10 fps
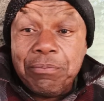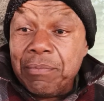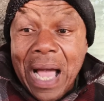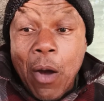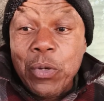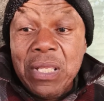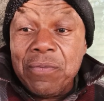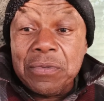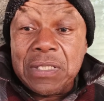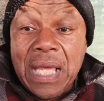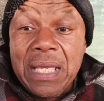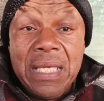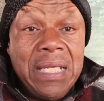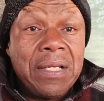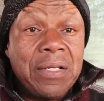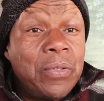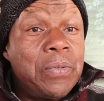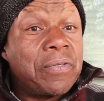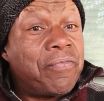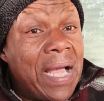I would even say he didn't
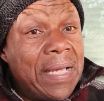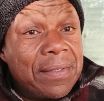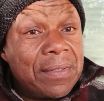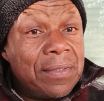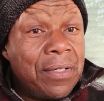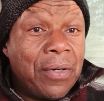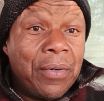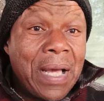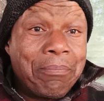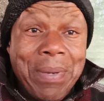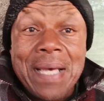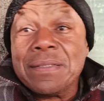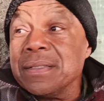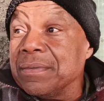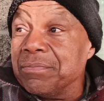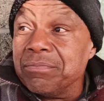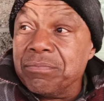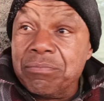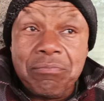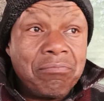lose the fight. At best,
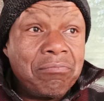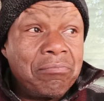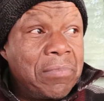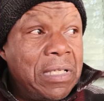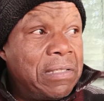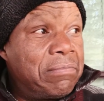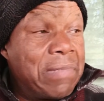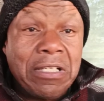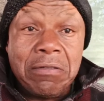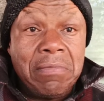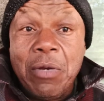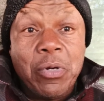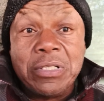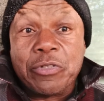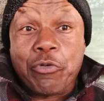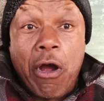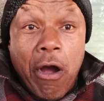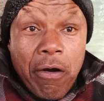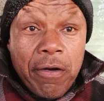it was a draw